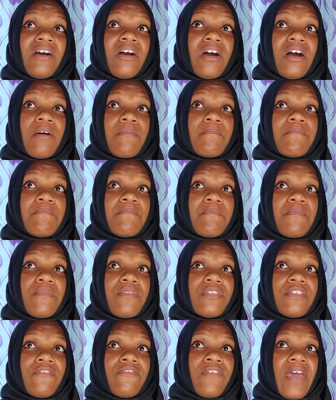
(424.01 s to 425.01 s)
um,
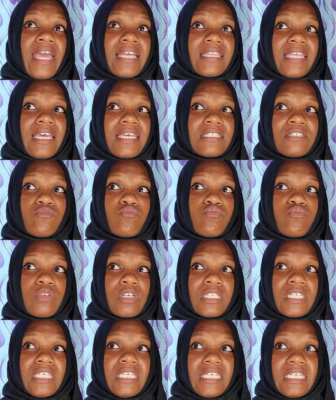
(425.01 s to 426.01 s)
the fact that it's
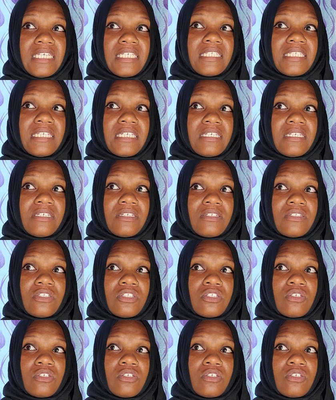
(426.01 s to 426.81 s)
really easy